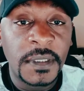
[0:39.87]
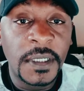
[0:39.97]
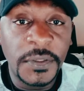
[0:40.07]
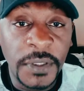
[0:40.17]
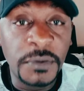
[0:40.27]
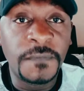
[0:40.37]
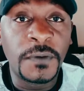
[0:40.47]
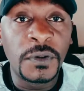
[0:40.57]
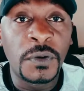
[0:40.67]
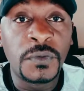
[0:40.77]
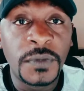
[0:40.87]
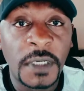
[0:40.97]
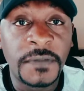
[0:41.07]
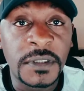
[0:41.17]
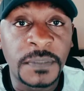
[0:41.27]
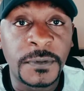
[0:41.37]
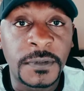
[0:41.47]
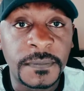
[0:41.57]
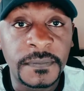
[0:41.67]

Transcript: And I thank you for your love and support.